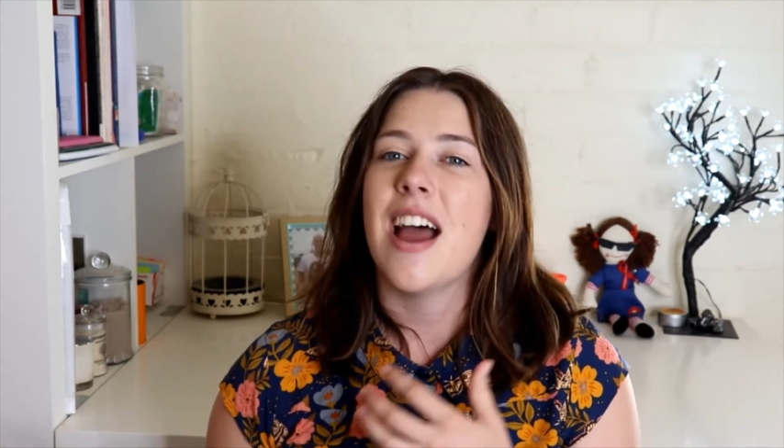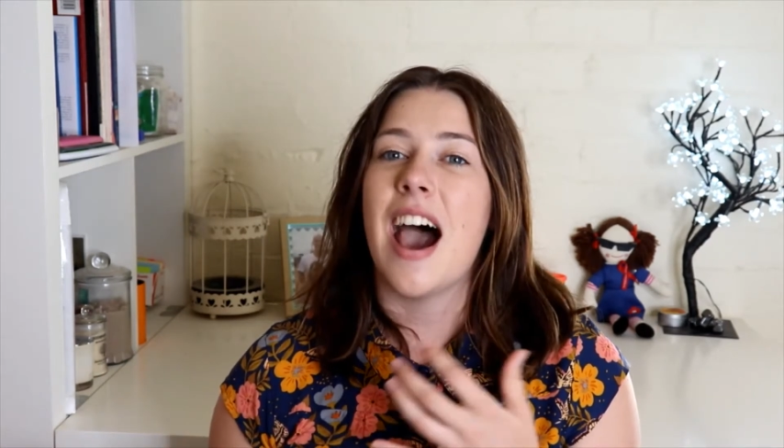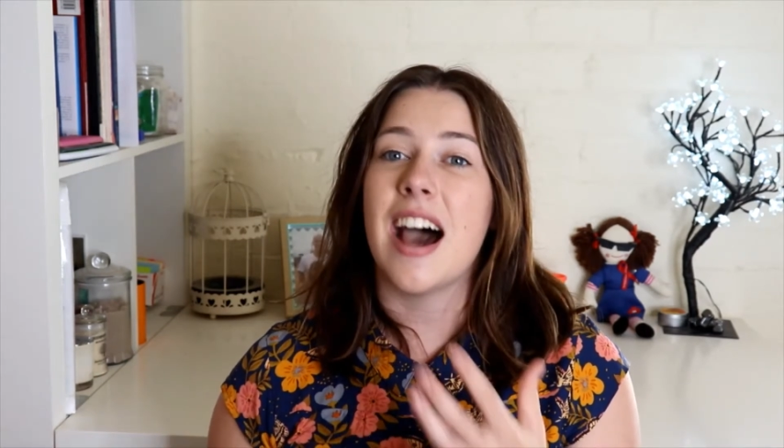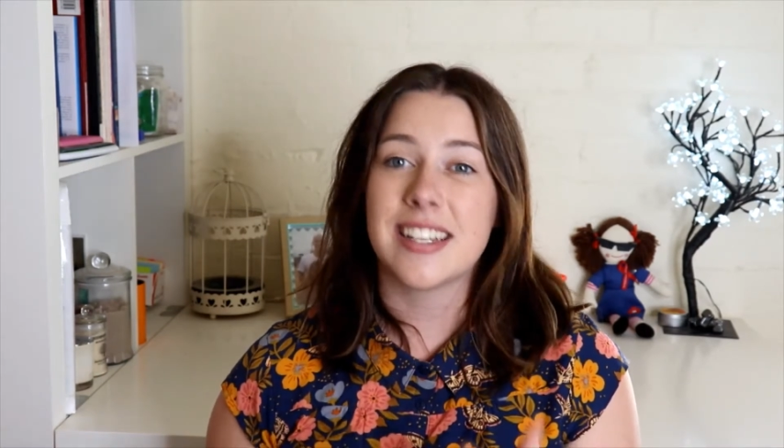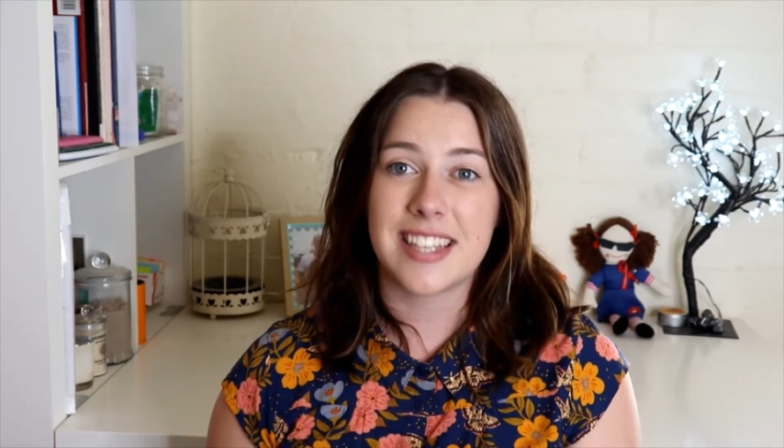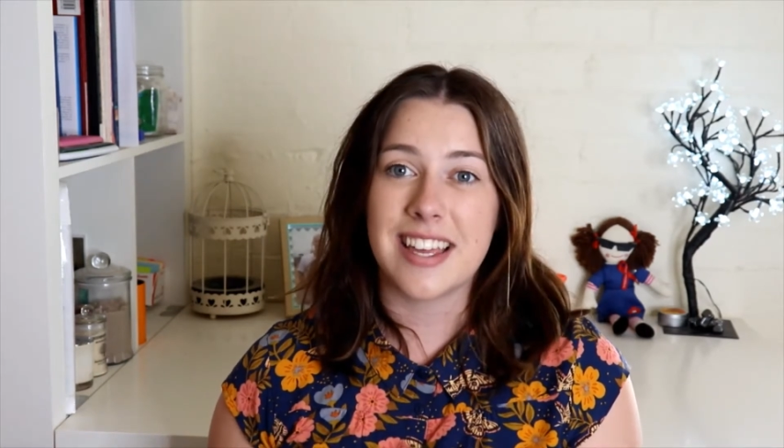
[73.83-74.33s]

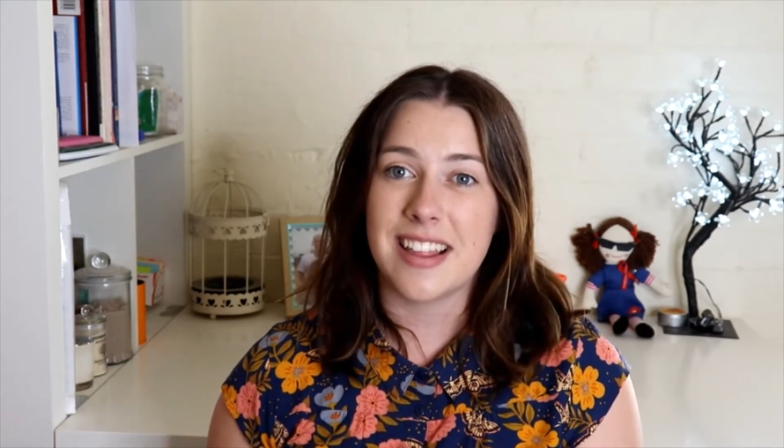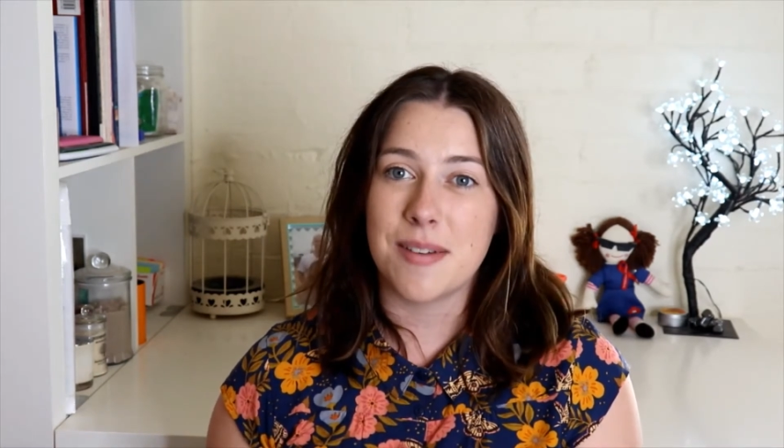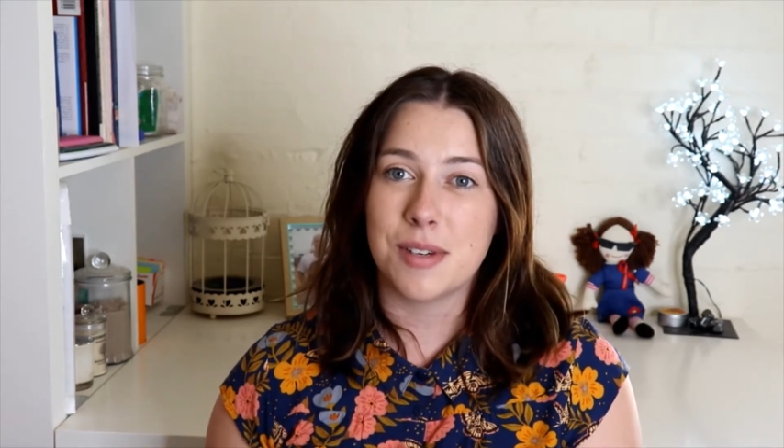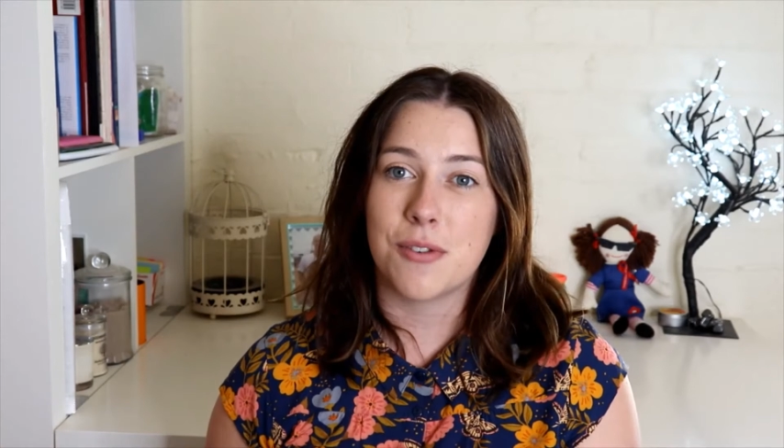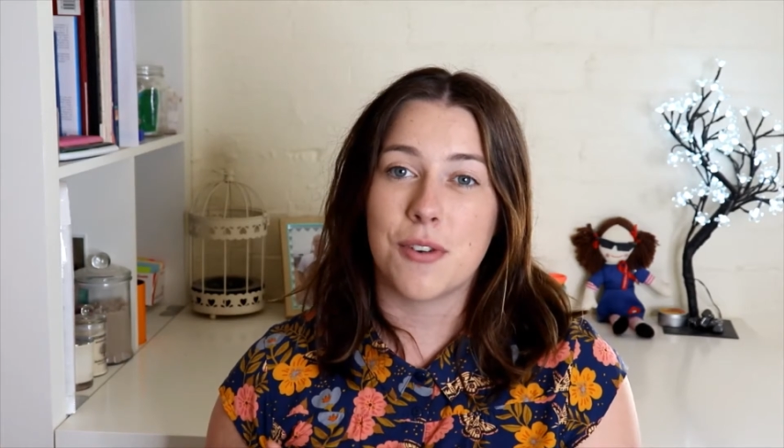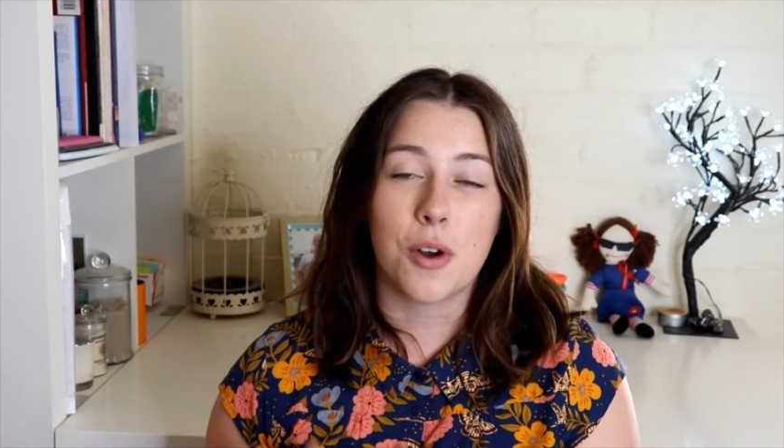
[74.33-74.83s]
asking
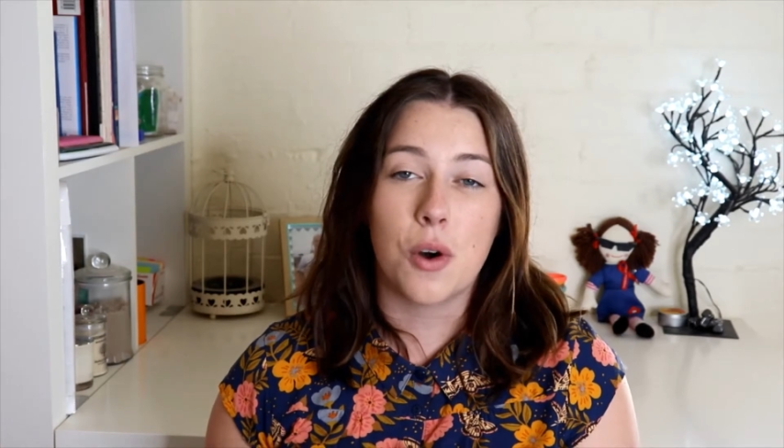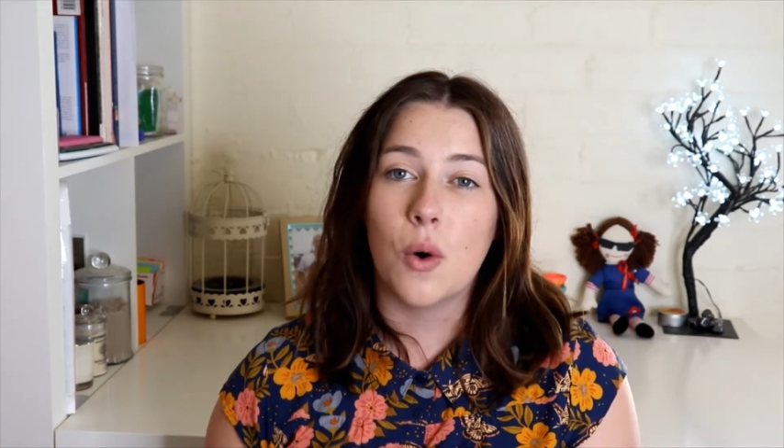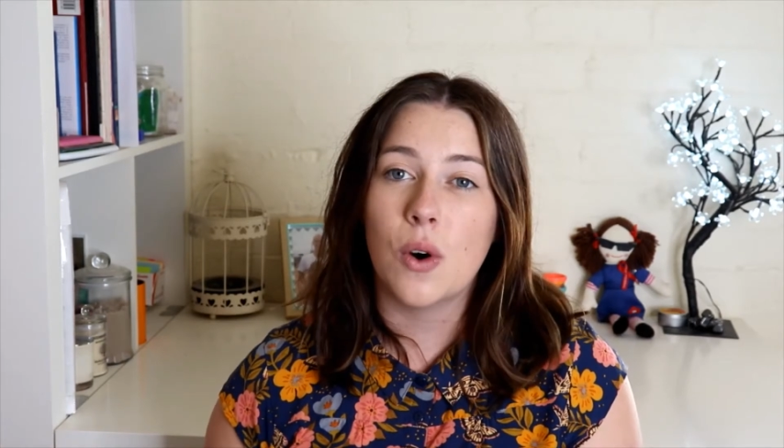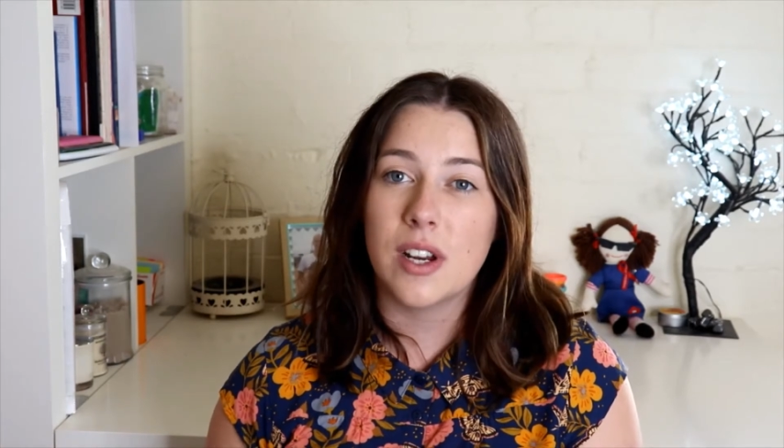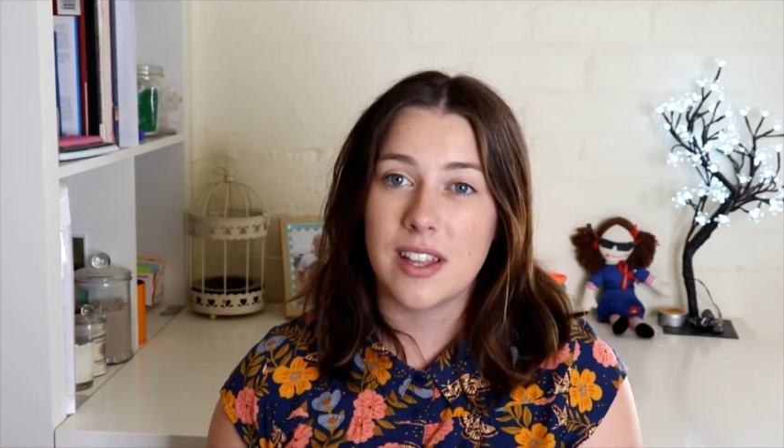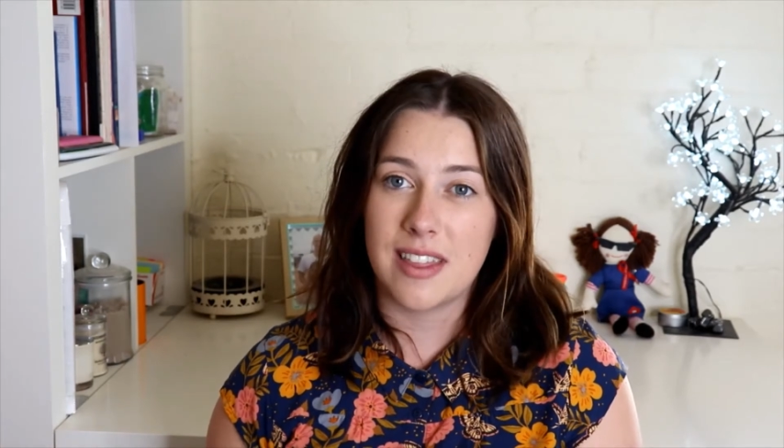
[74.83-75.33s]
them to
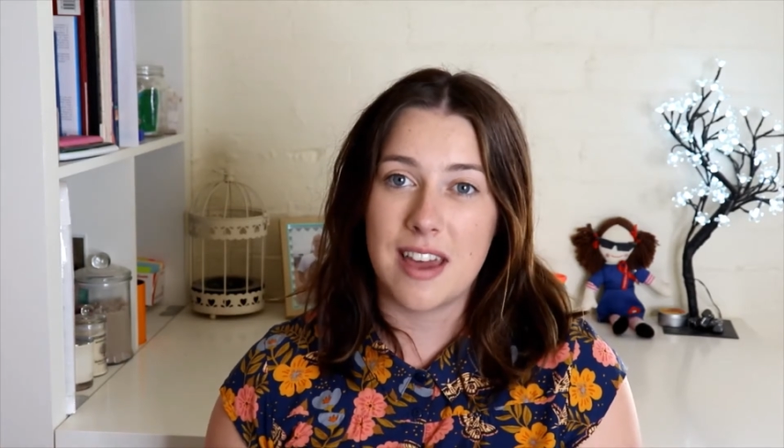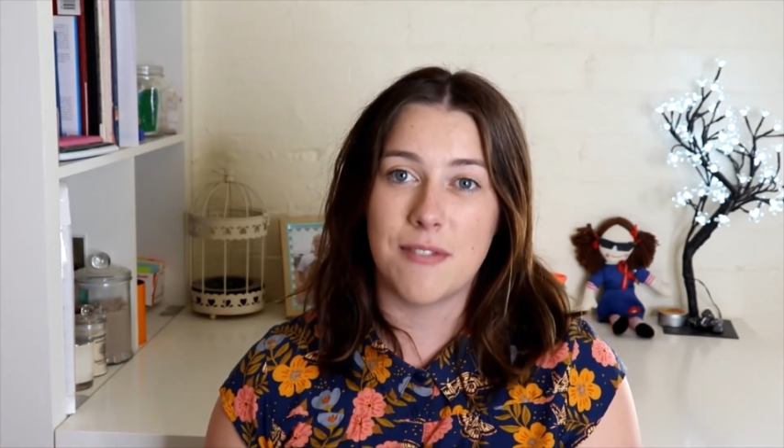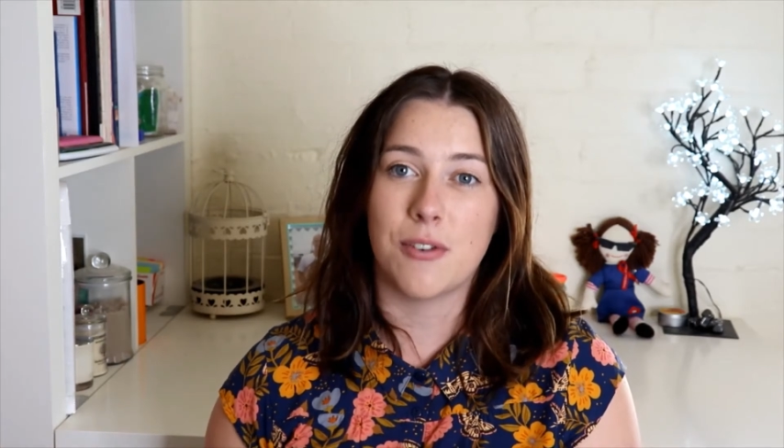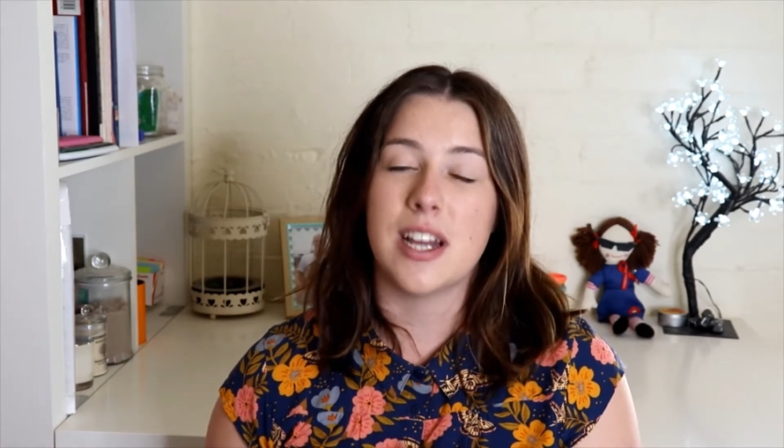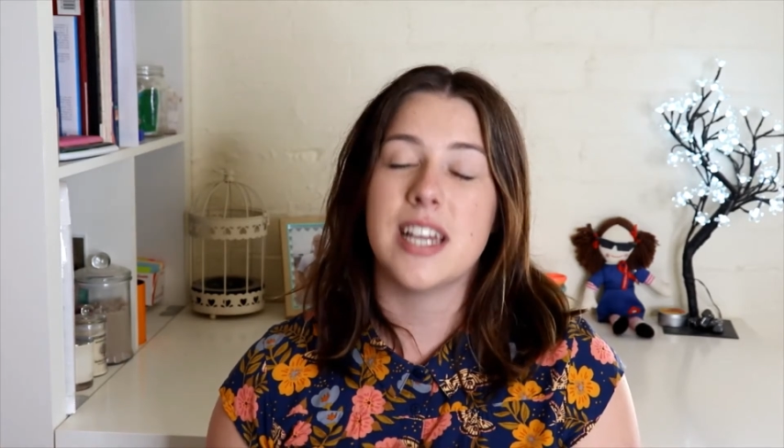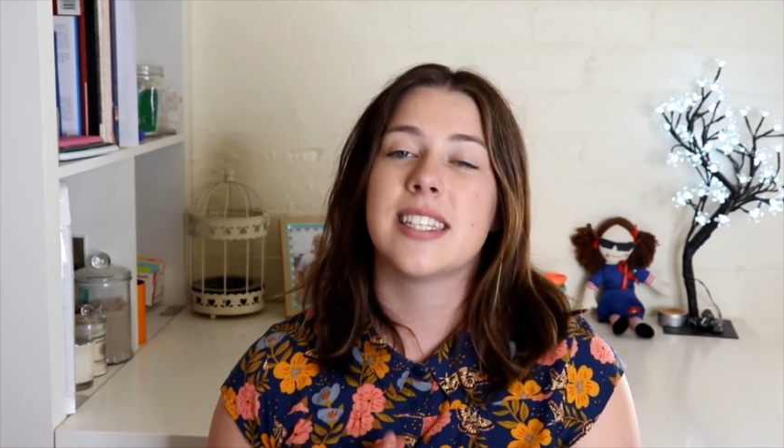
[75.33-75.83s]
record their
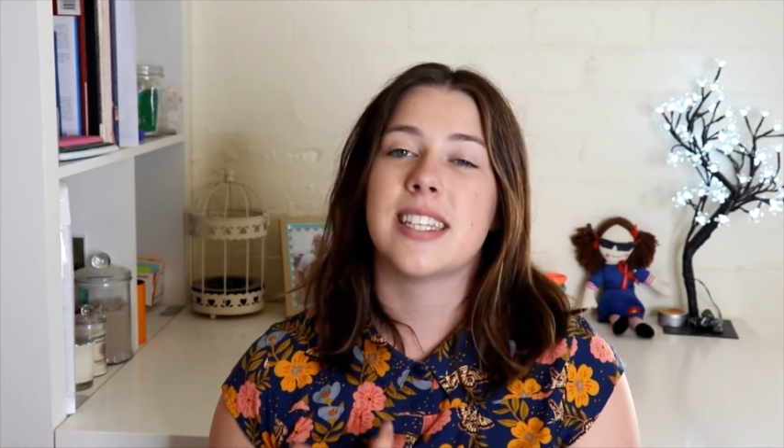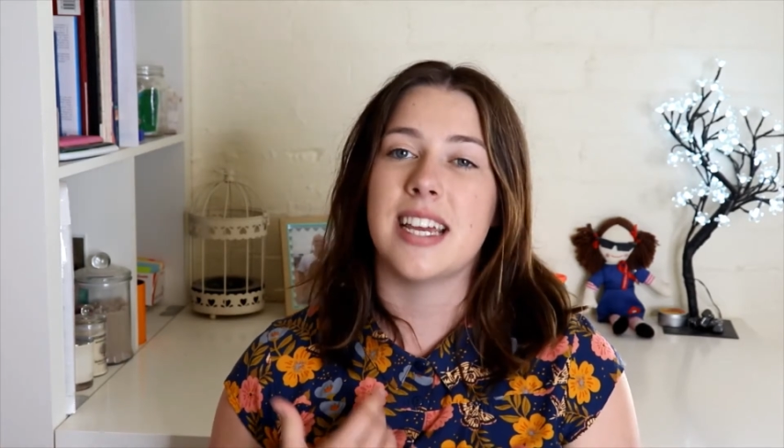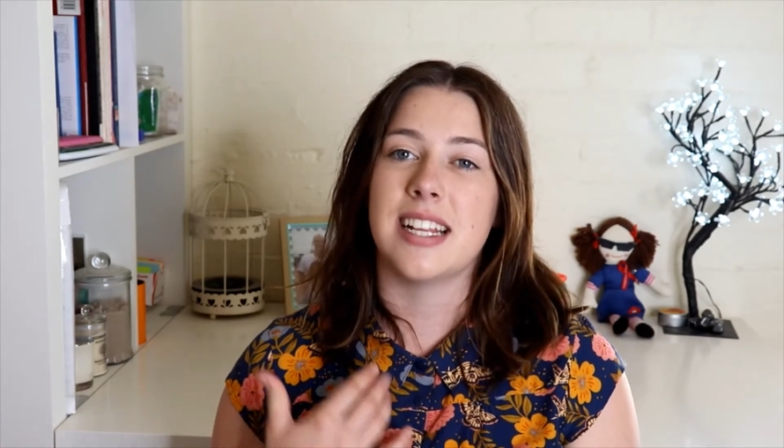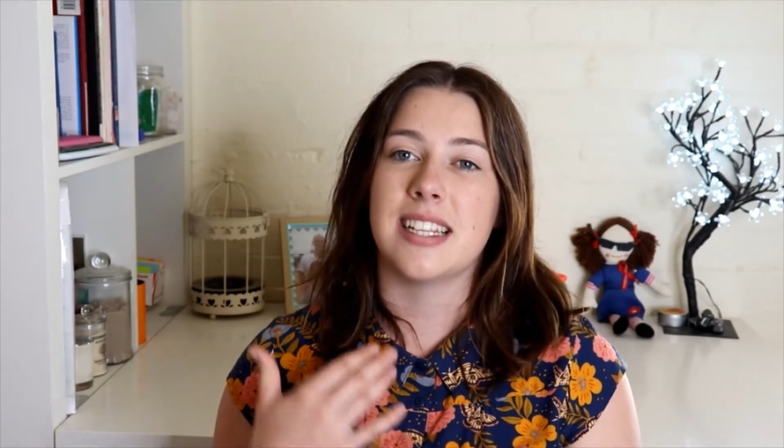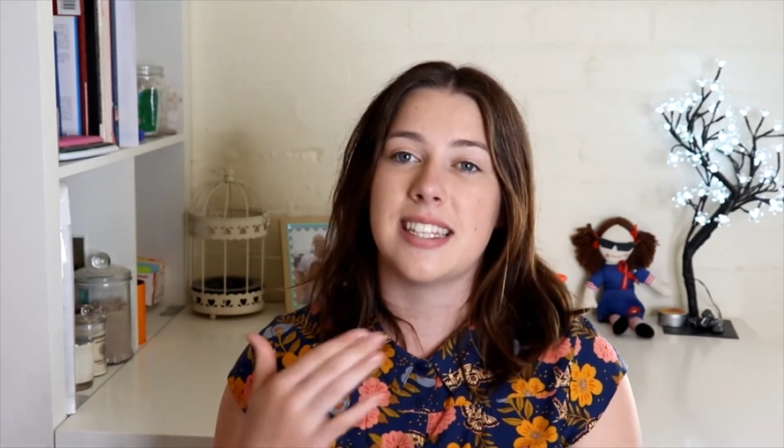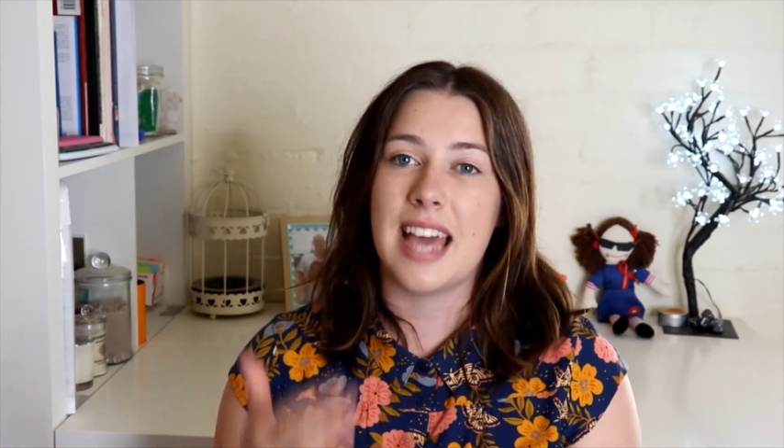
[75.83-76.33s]
voice in